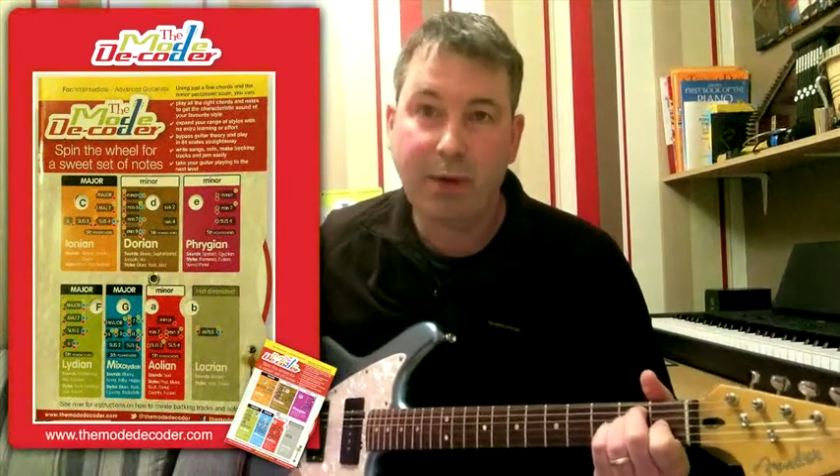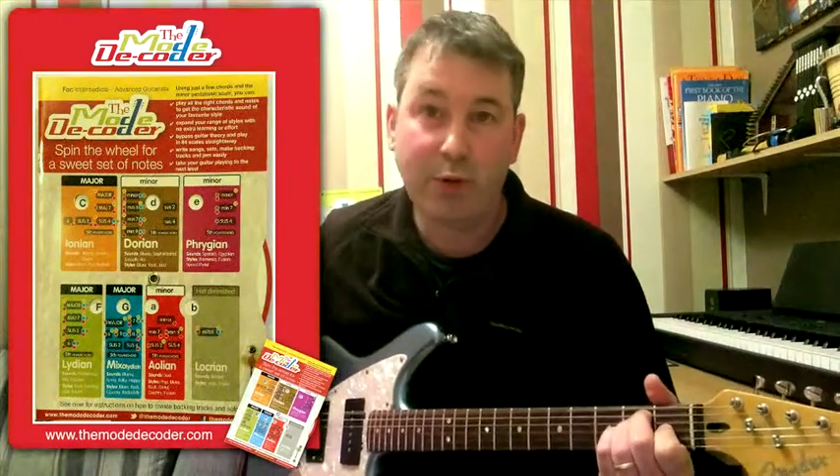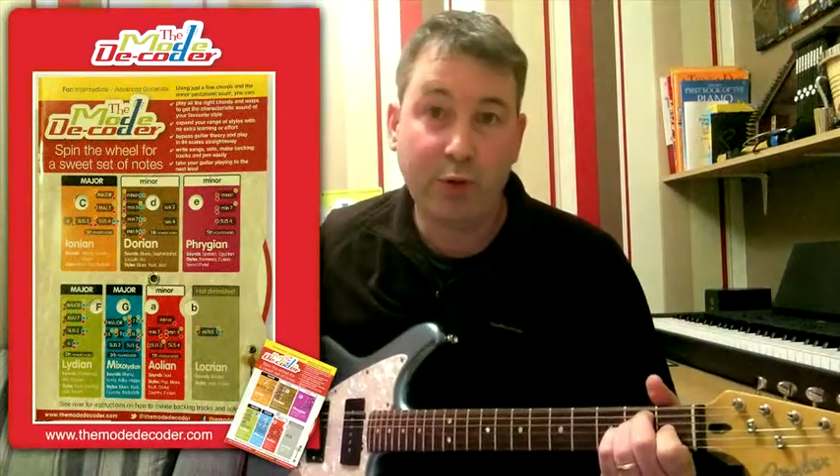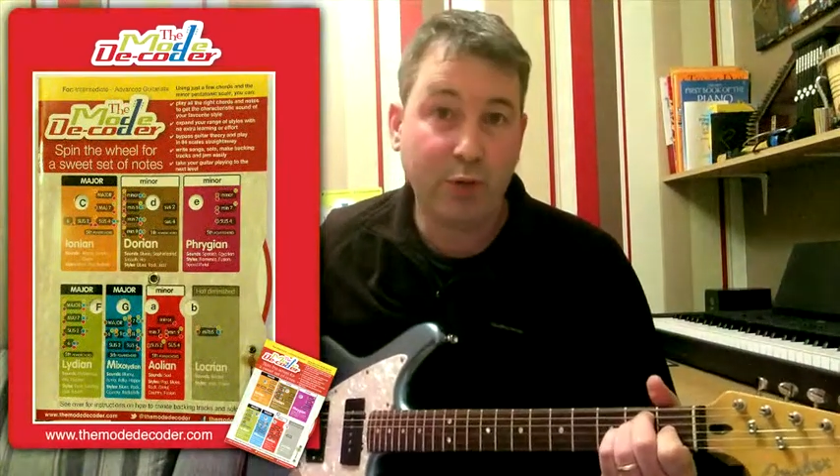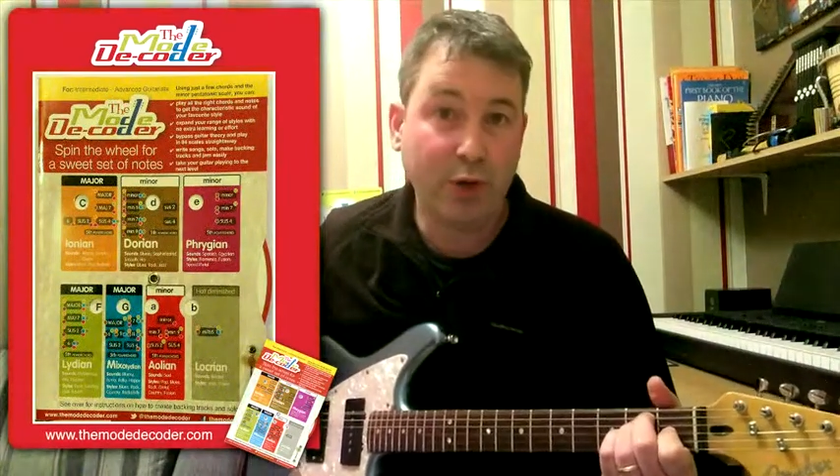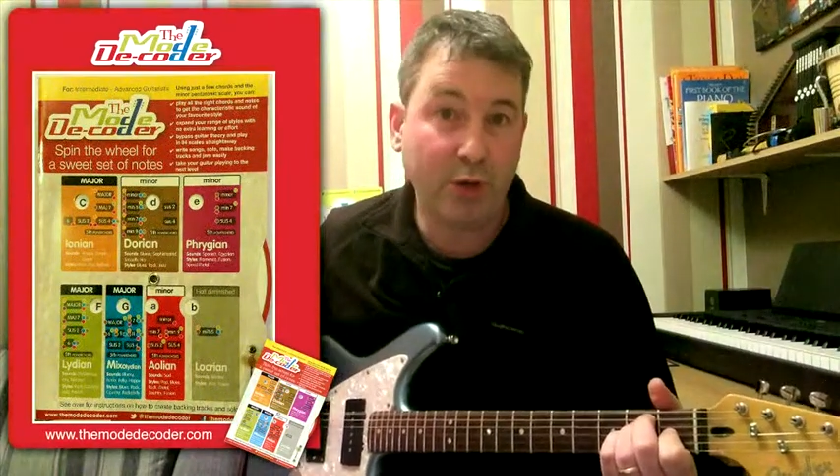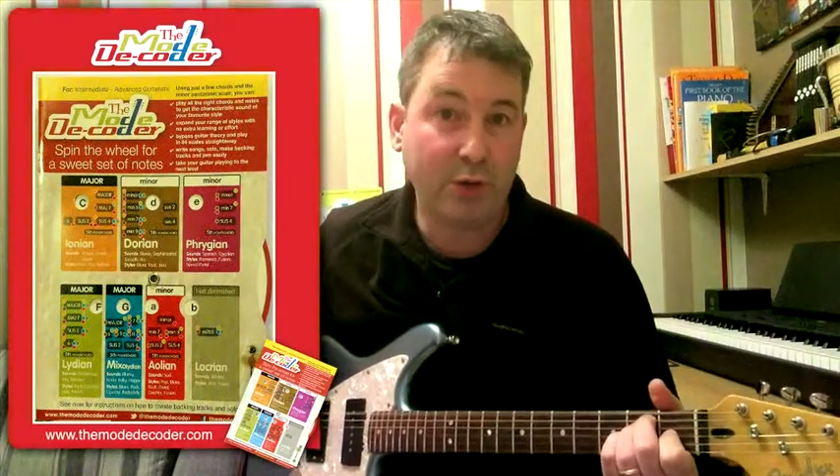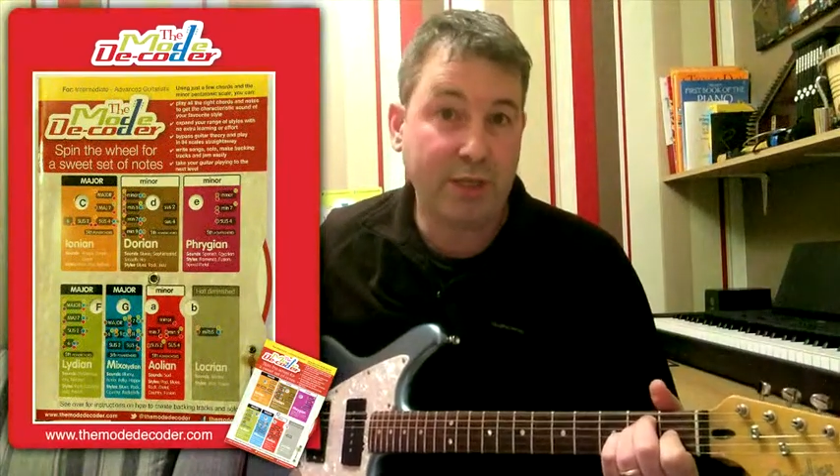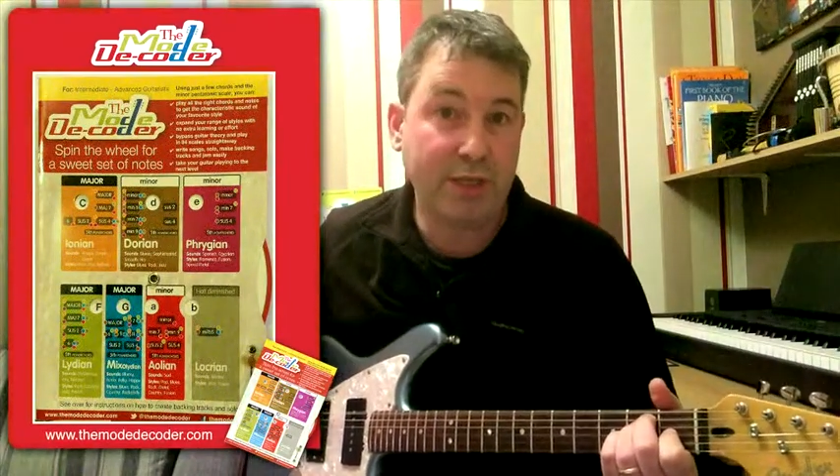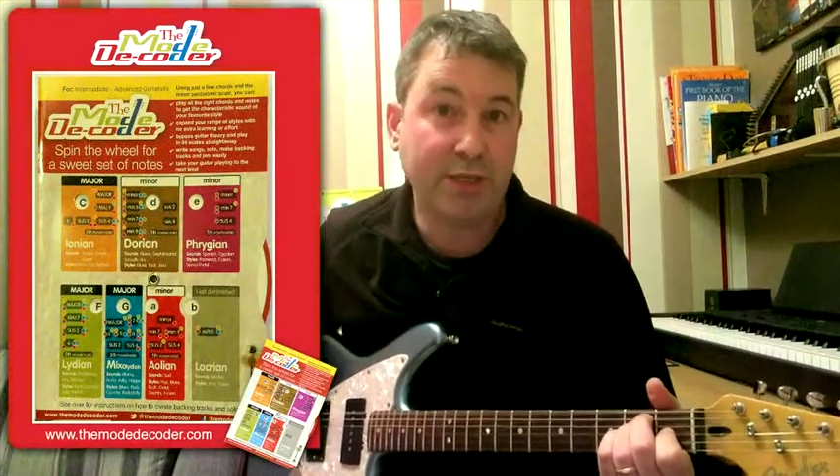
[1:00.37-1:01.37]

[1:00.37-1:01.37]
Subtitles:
root note is